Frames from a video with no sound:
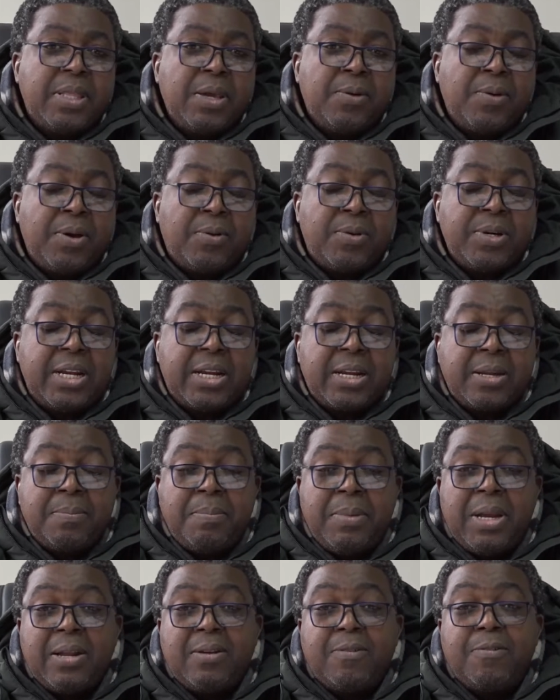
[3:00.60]

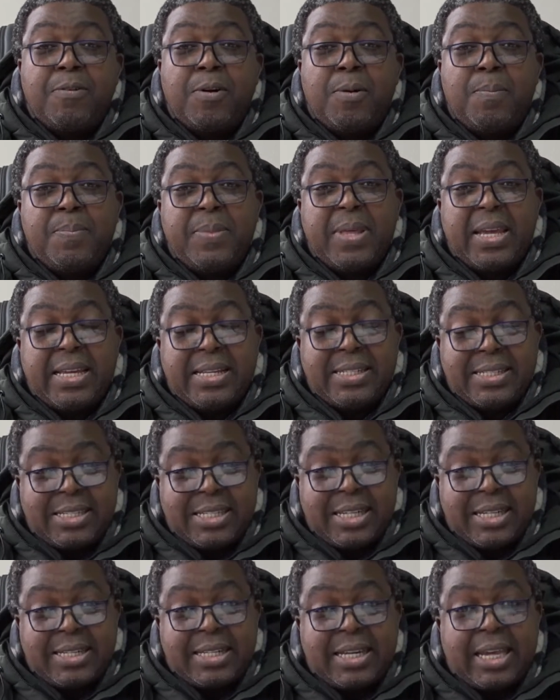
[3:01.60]
the
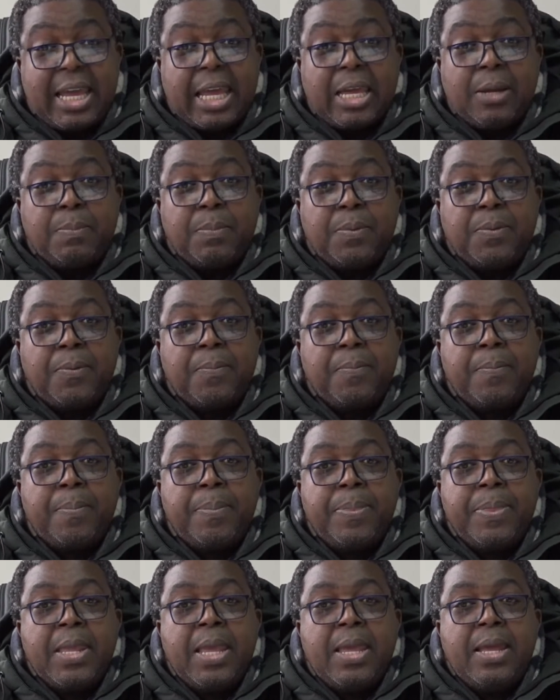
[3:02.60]
Eastern Cape.
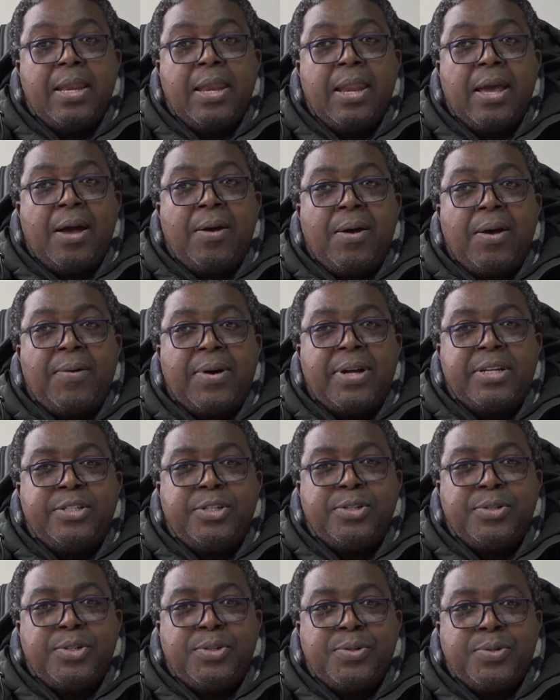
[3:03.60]
Now, I
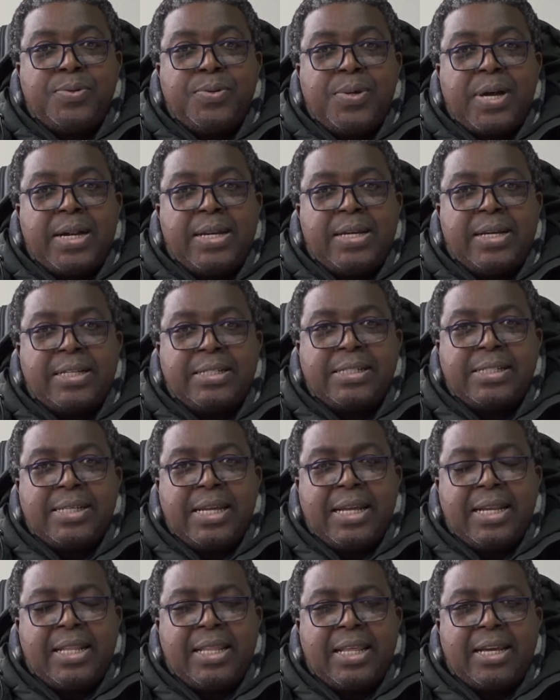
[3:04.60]
want you to
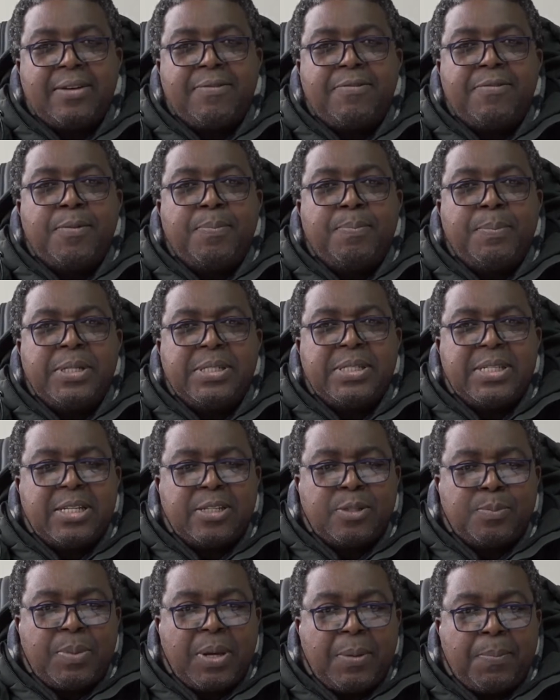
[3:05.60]
understand that for
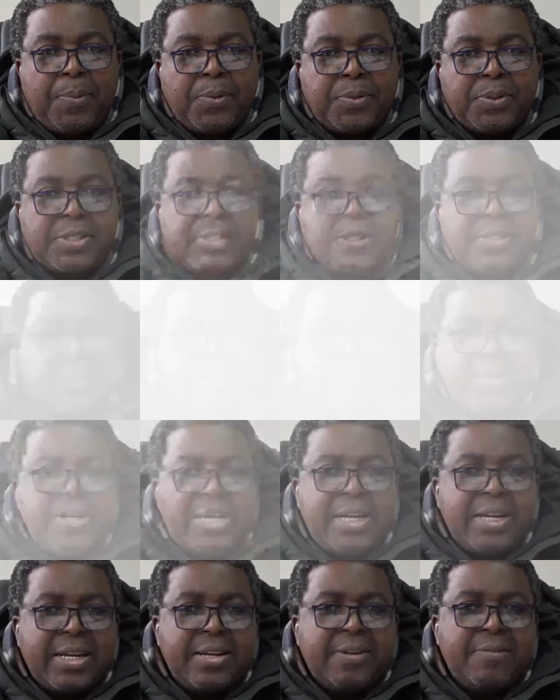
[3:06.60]
business purposes,
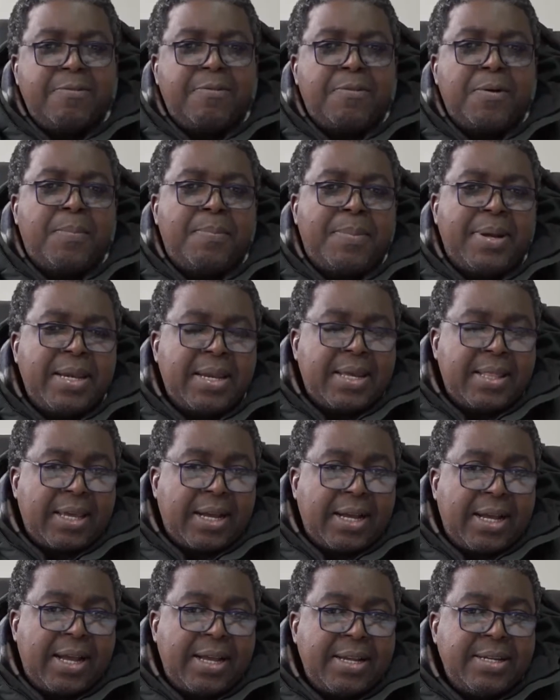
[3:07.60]
ordering from
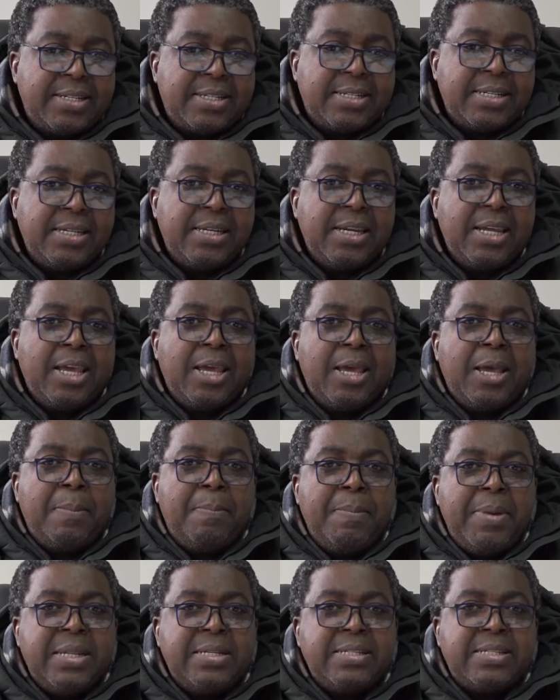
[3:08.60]
another country
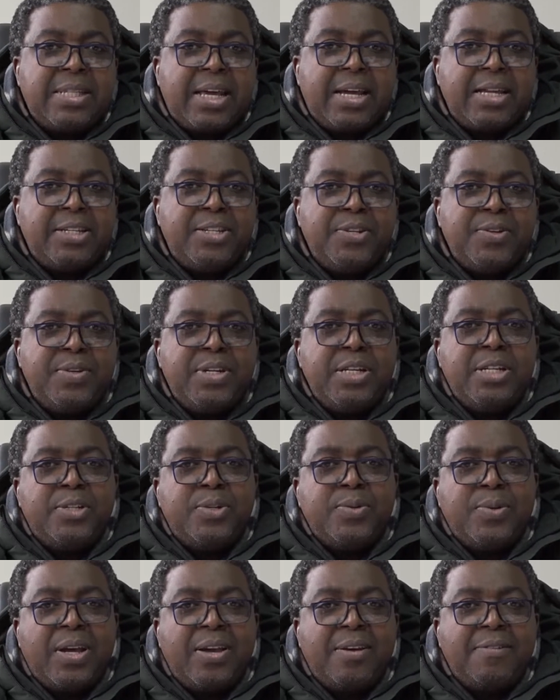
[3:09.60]
means that you
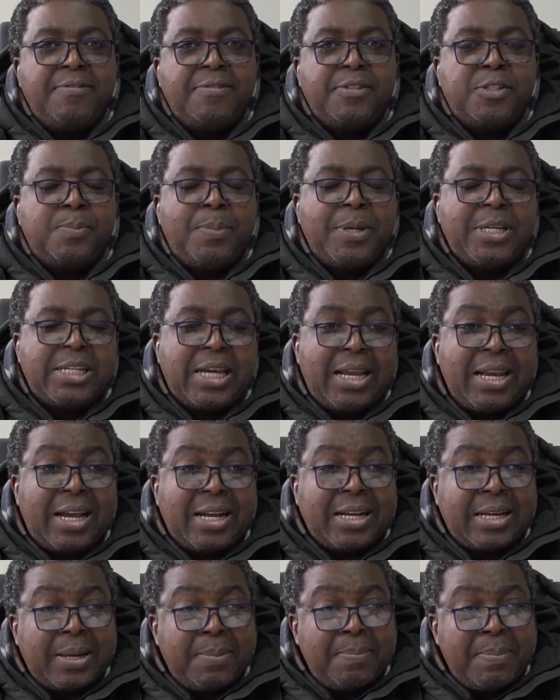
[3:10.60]
need to have special
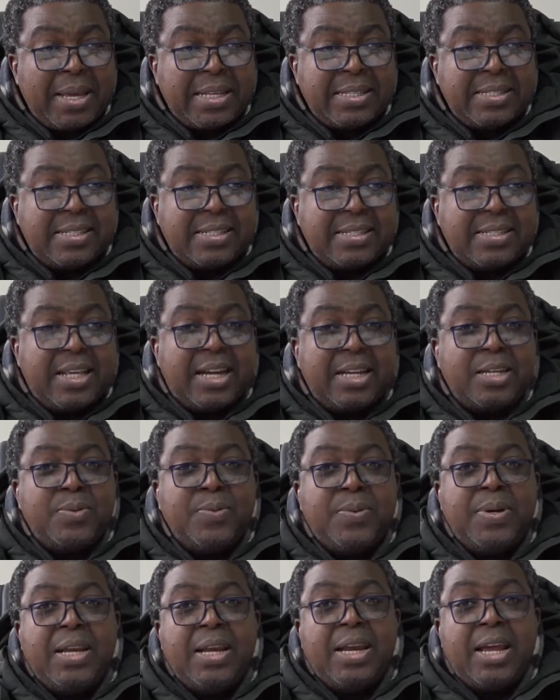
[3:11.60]
agreements
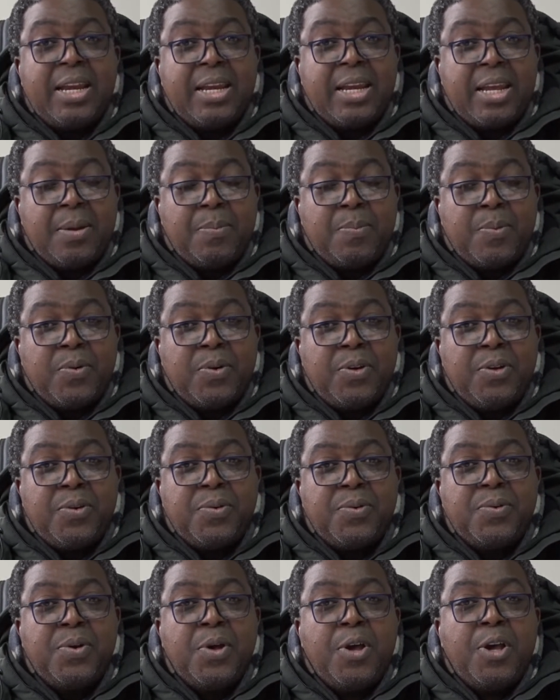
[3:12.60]
that will enable
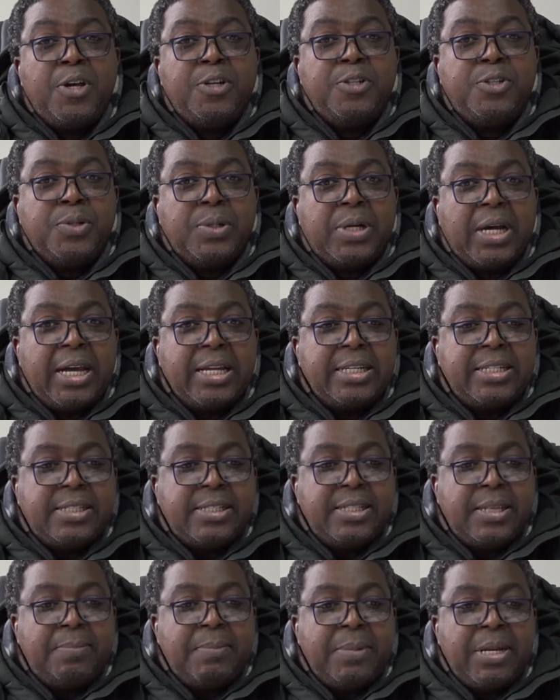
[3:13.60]
you to
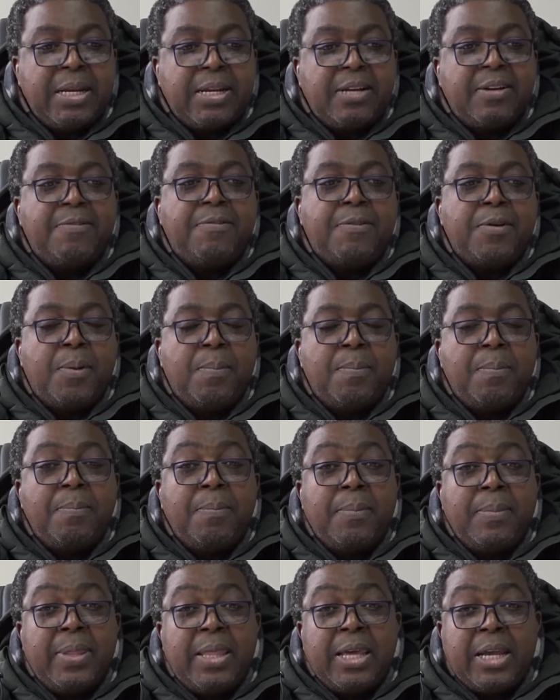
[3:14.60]
get the milk
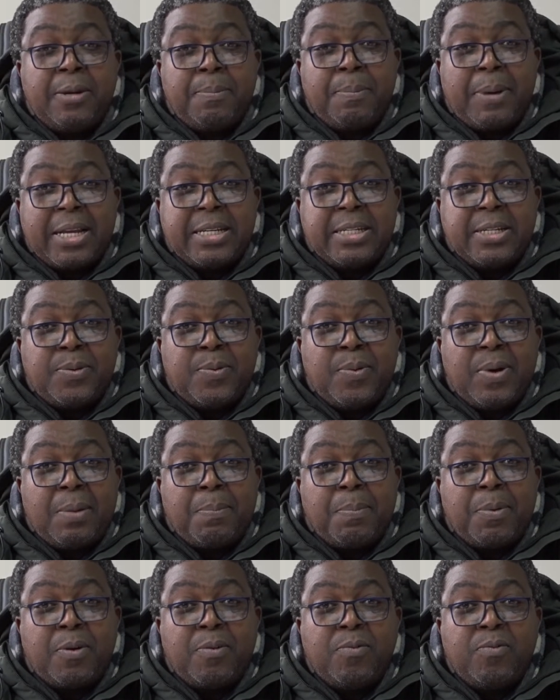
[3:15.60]
from that
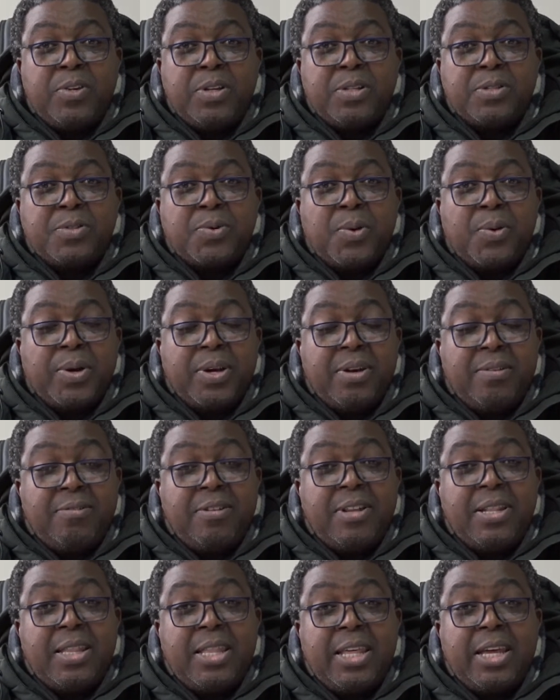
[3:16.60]
particular province or
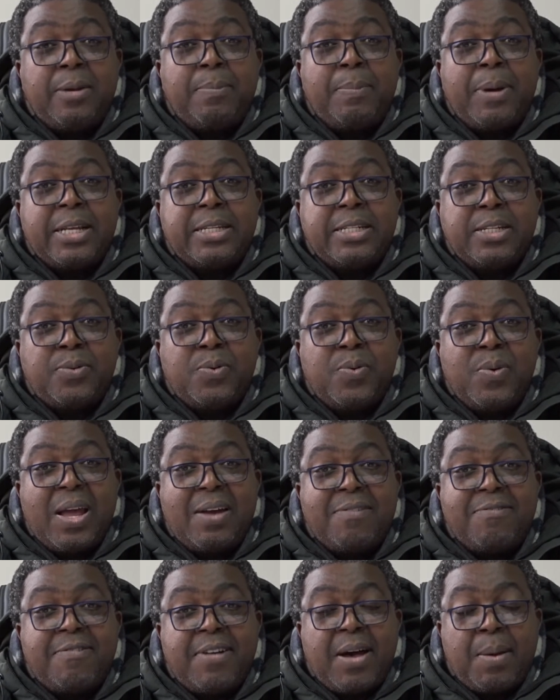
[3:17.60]
even that
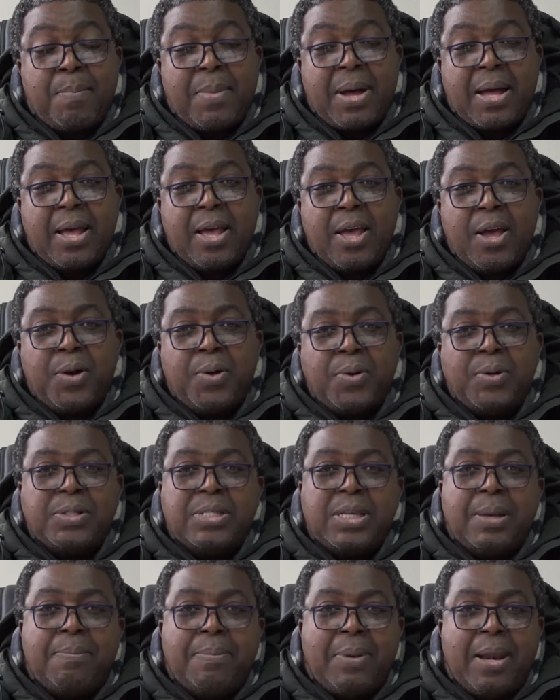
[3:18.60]
particular farmer or
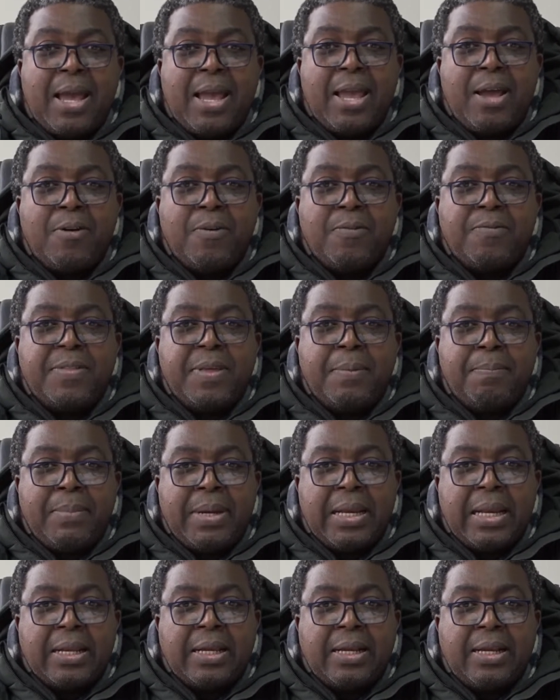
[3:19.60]
supplier of the
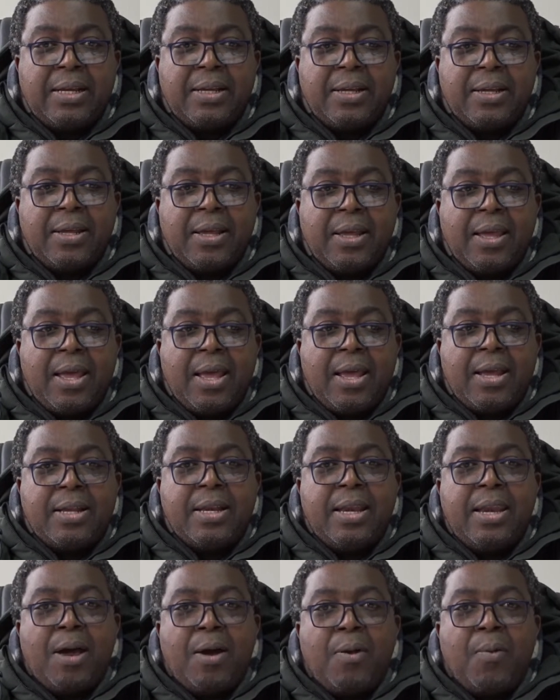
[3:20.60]
milk.
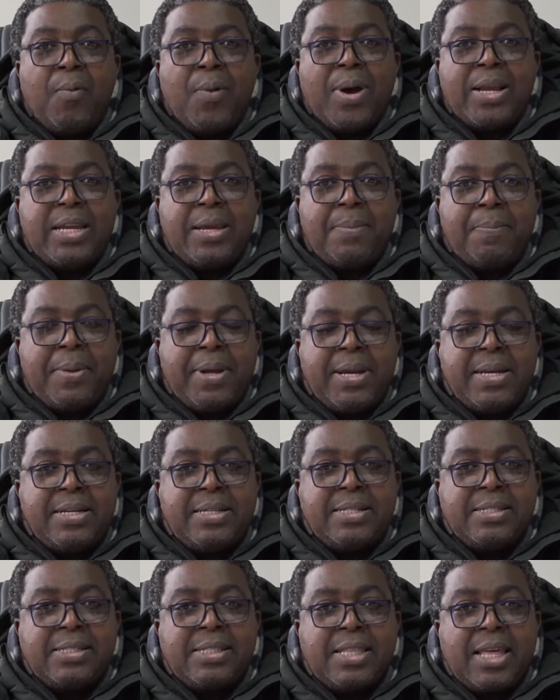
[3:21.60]
Now, what
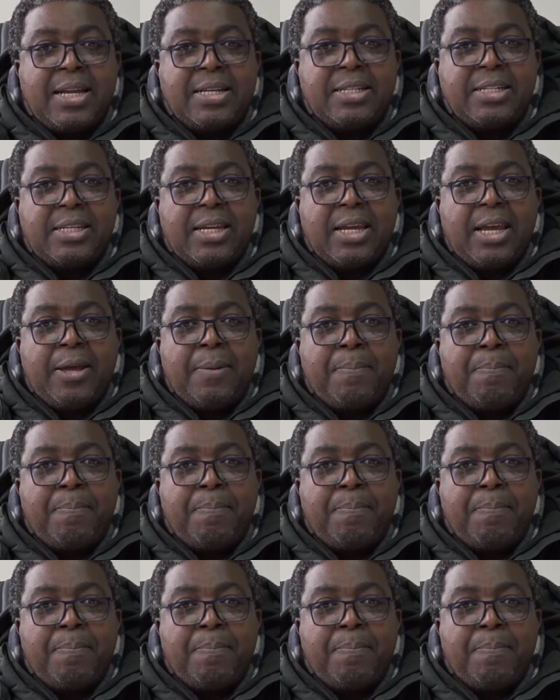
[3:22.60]
happened is that